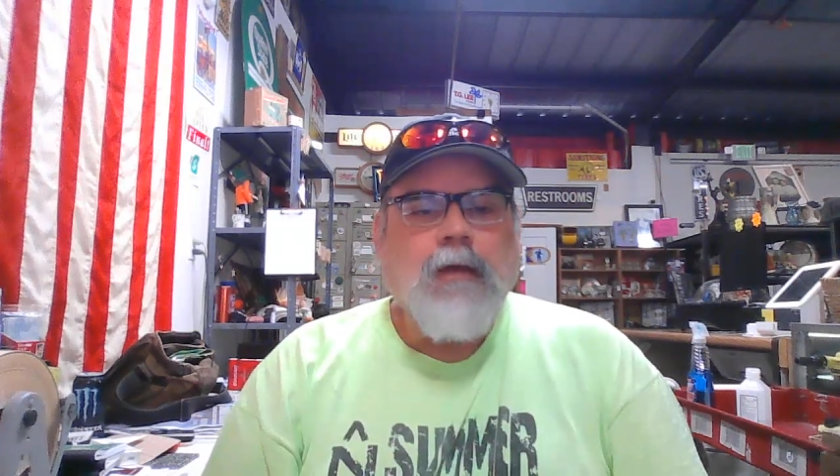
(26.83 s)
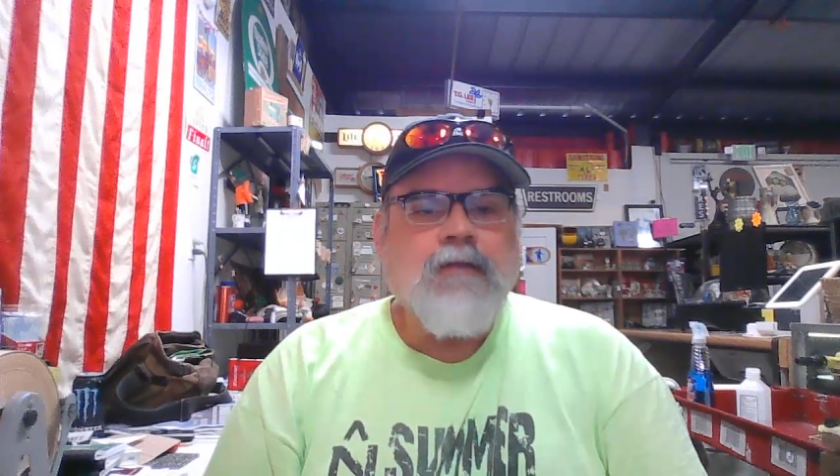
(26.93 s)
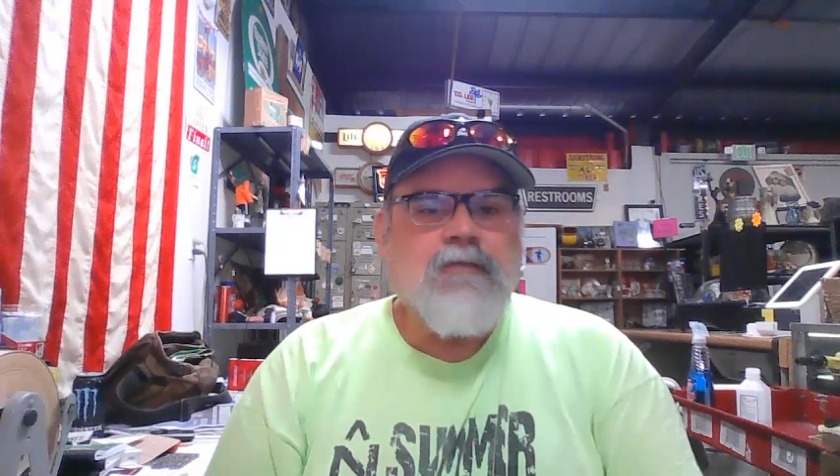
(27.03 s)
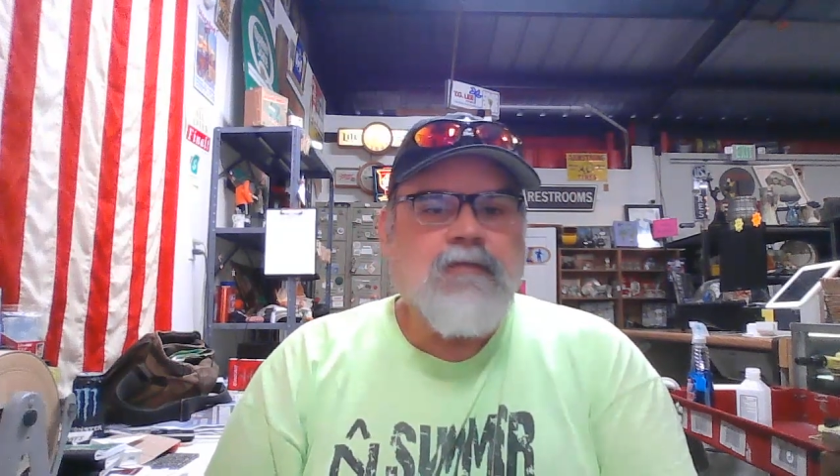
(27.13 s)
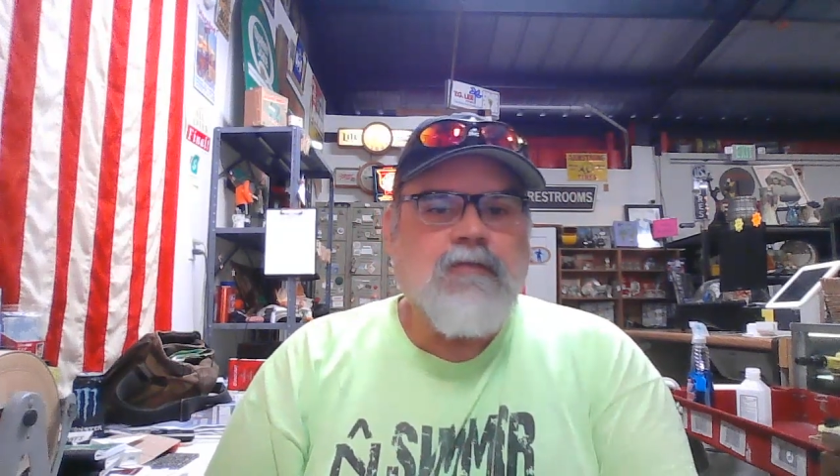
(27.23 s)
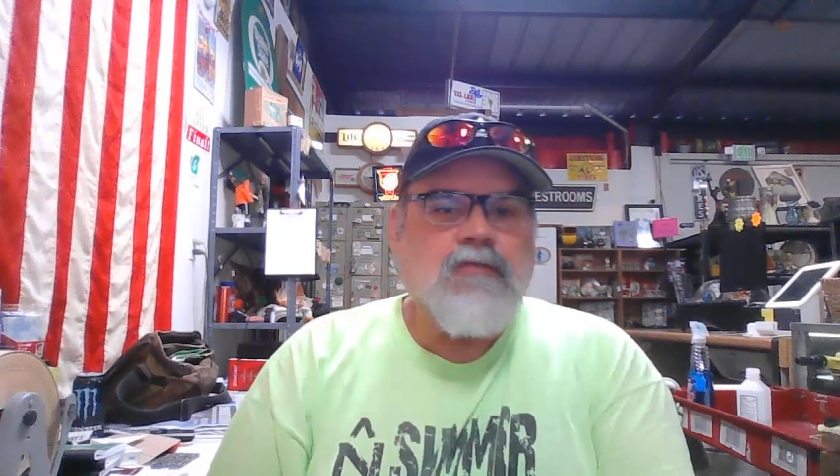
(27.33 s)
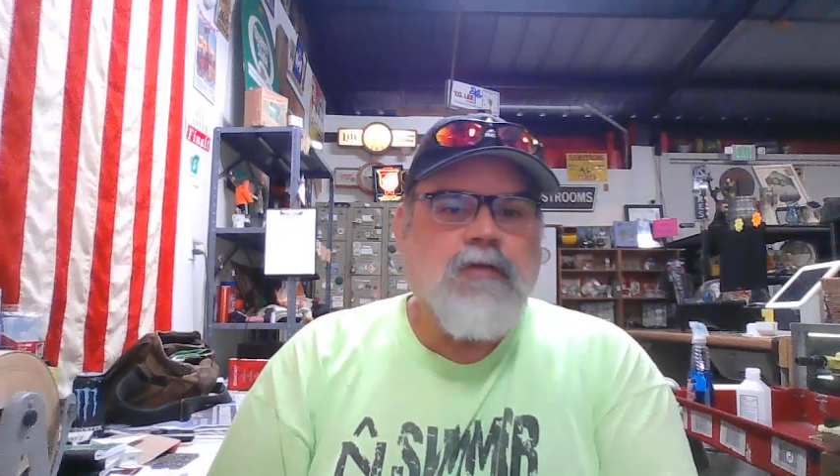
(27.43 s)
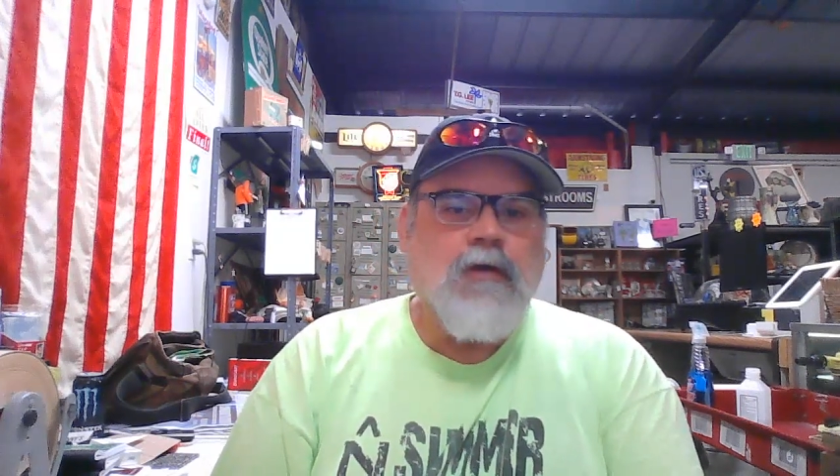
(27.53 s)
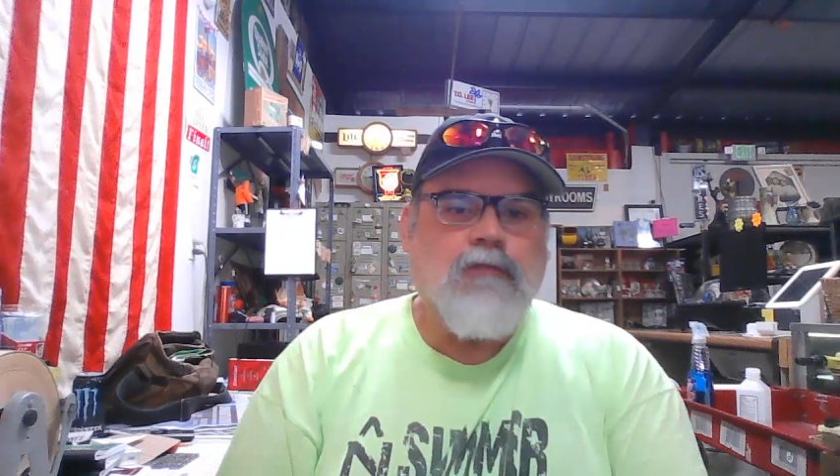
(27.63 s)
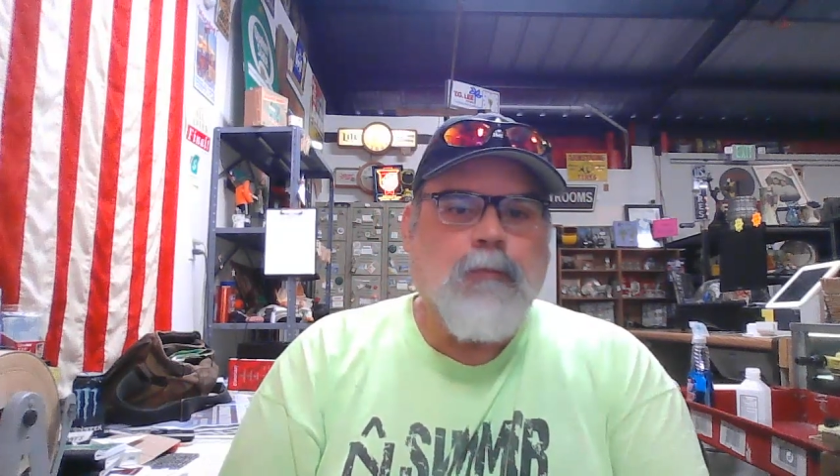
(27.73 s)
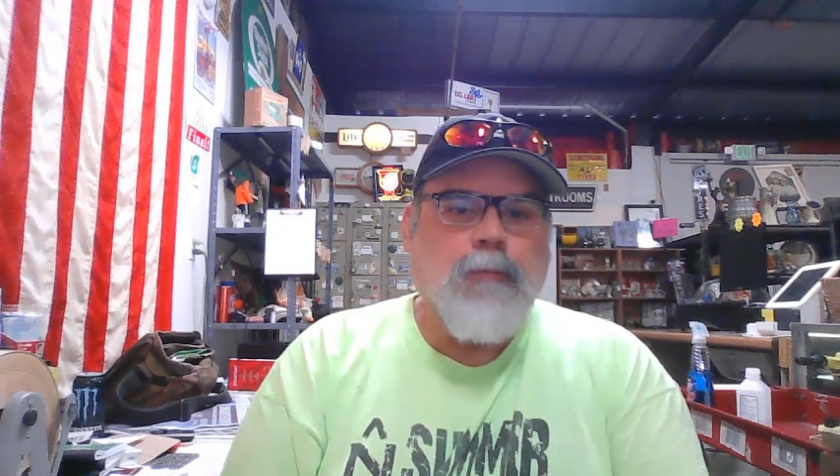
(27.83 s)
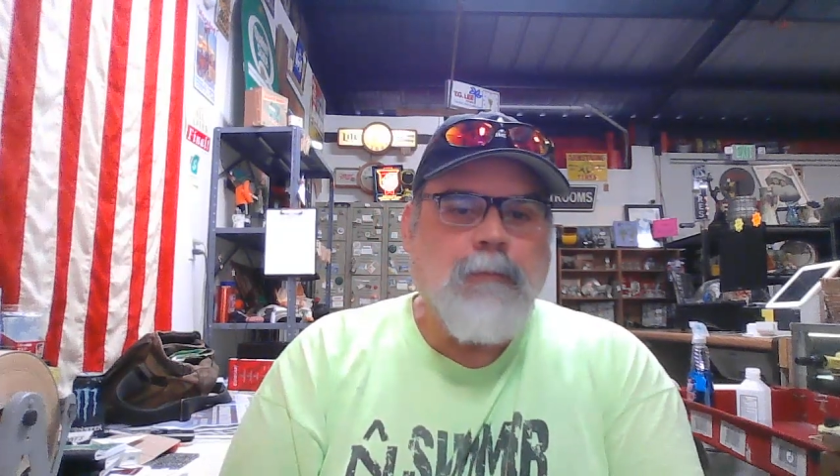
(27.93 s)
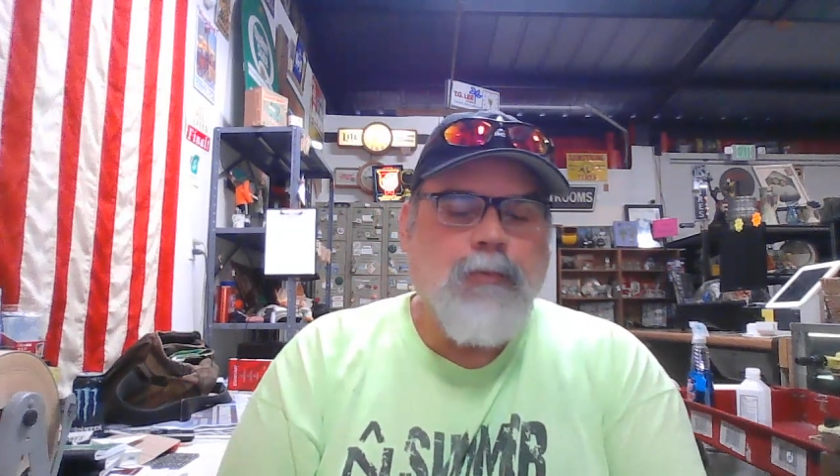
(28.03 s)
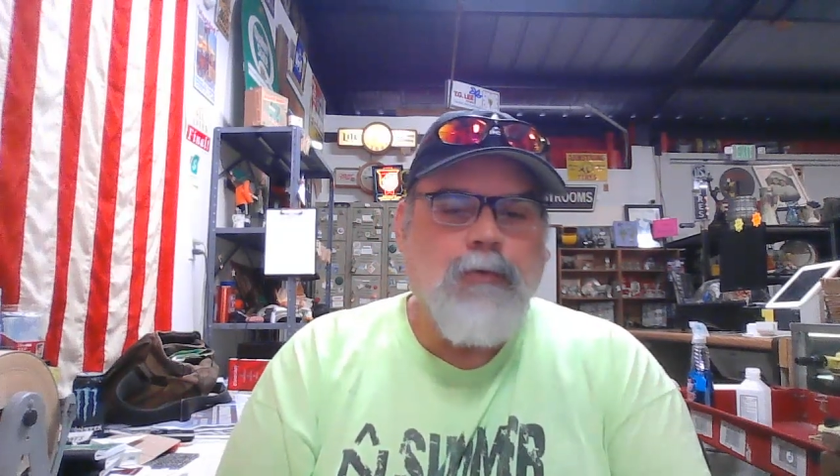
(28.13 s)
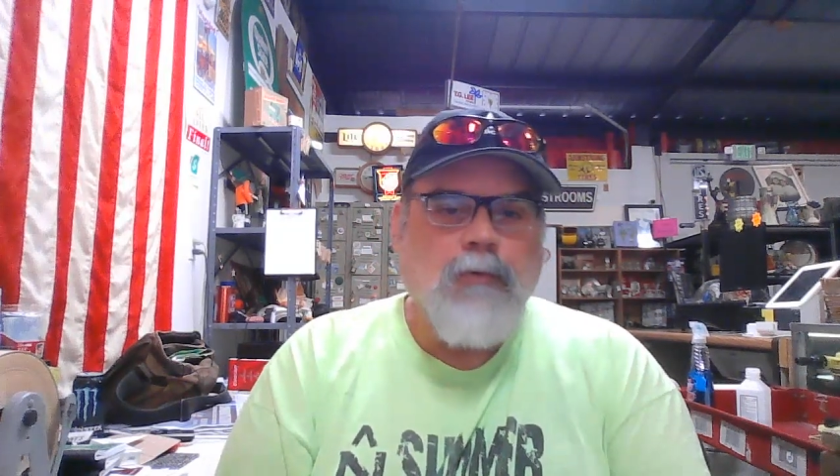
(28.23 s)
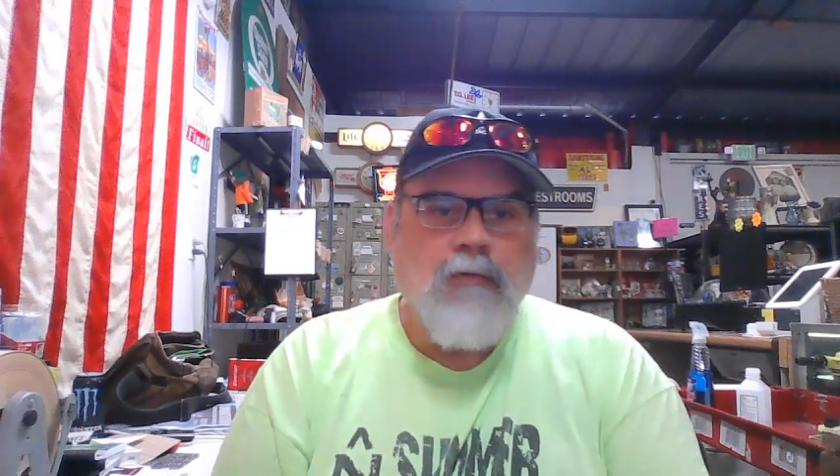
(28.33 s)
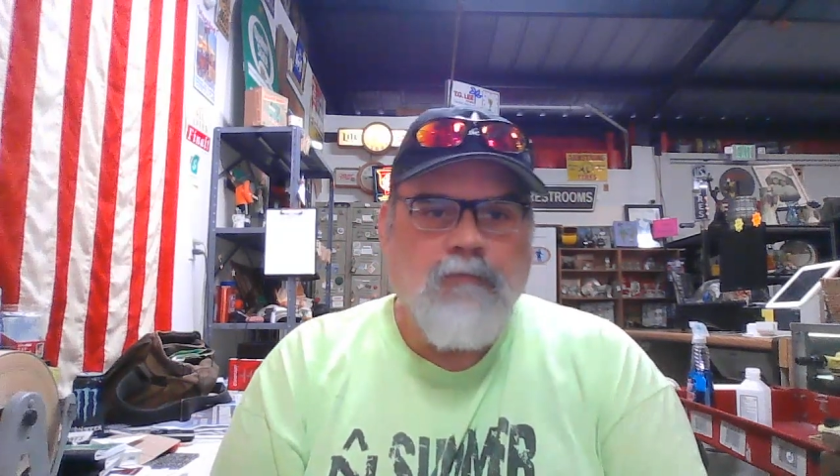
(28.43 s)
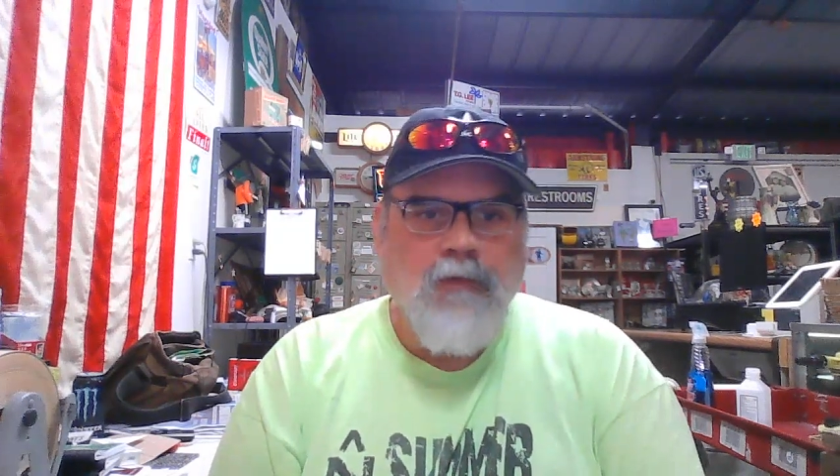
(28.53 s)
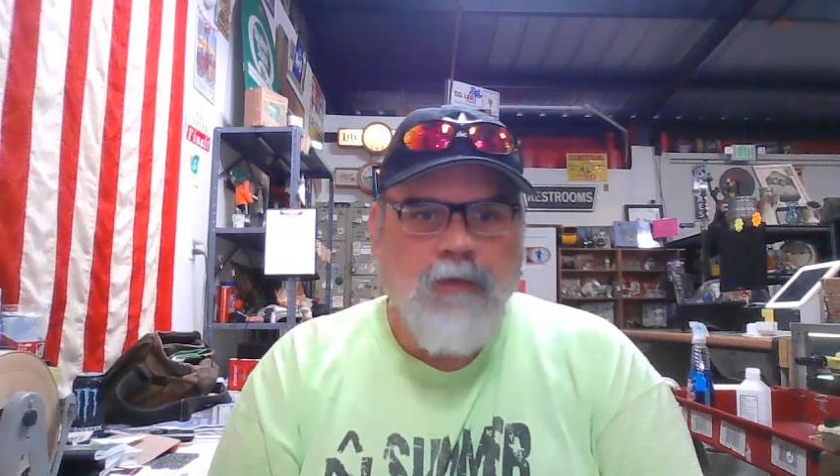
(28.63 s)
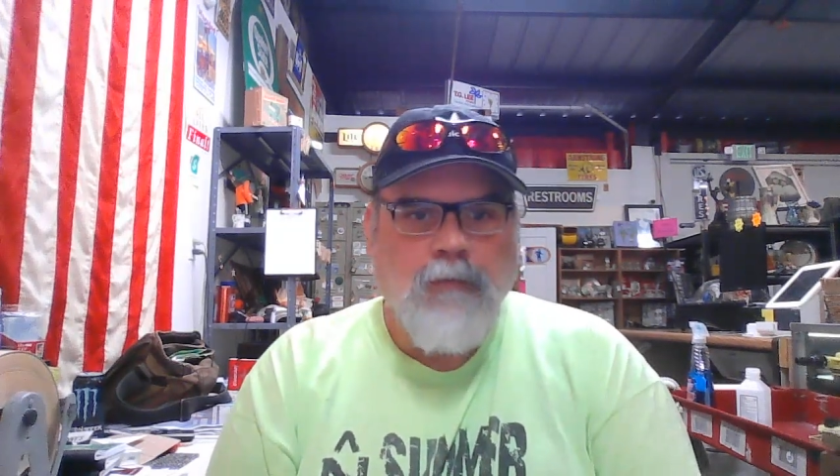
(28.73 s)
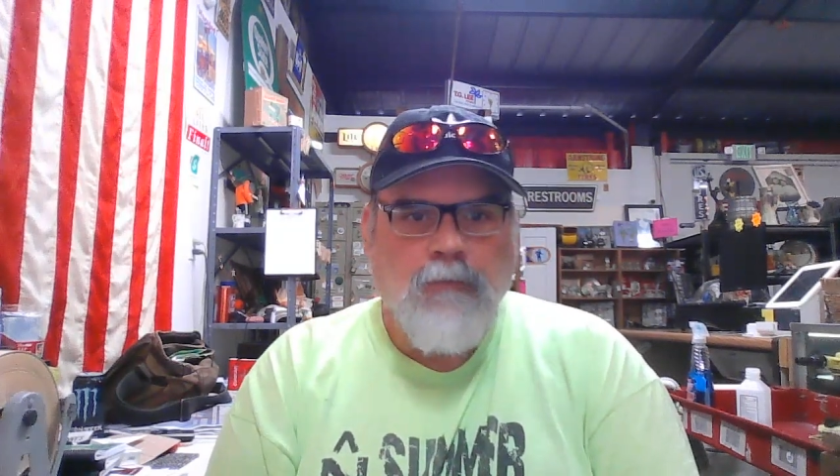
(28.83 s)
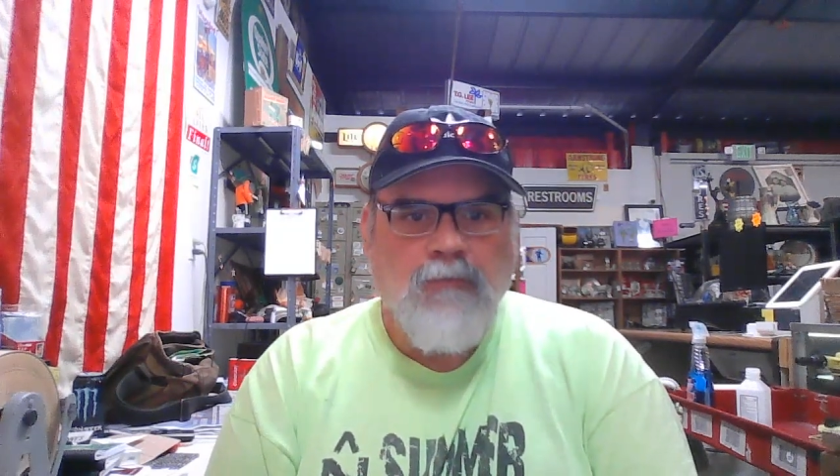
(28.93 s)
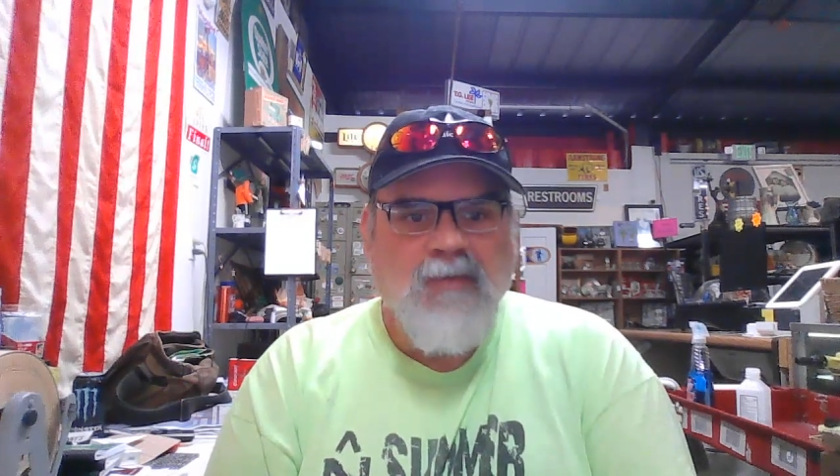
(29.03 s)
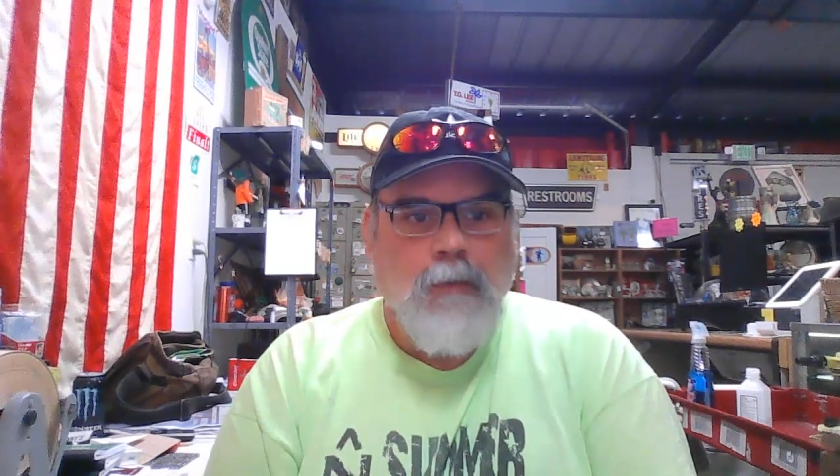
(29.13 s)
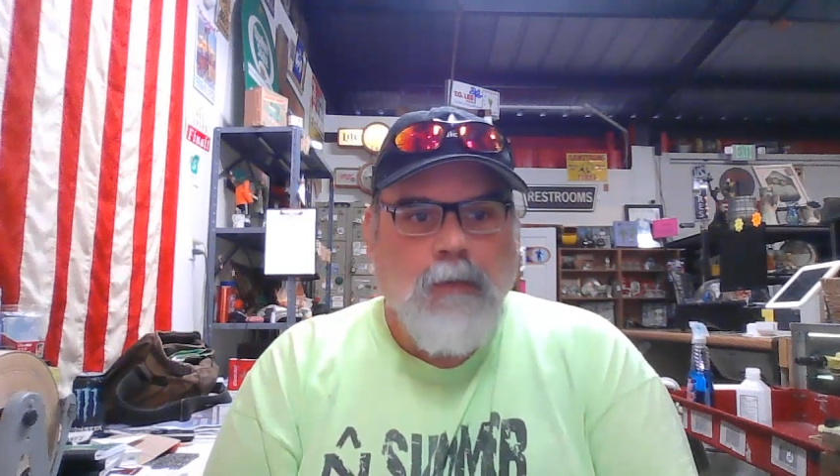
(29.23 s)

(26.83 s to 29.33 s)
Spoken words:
This is a show for people who are vendors,